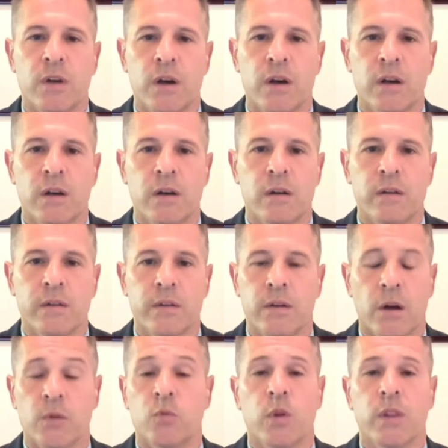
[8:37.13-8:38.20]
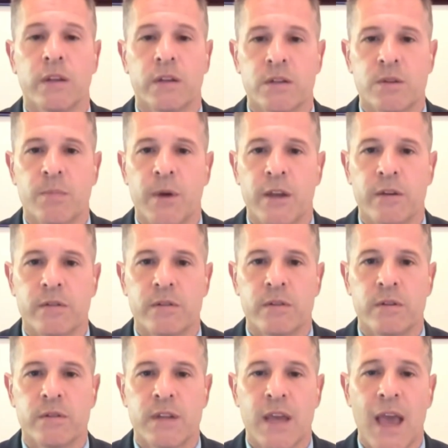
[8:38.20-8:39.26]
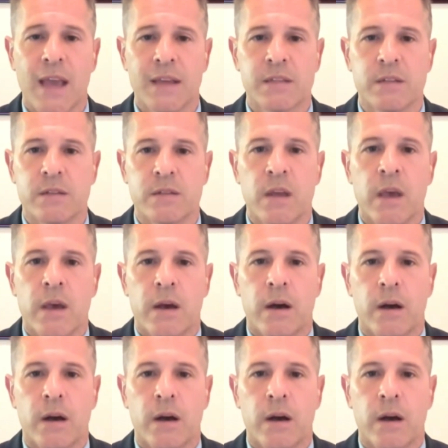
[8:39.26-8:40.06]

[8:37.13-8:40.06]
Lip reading: your unwillingness to pay your taxes.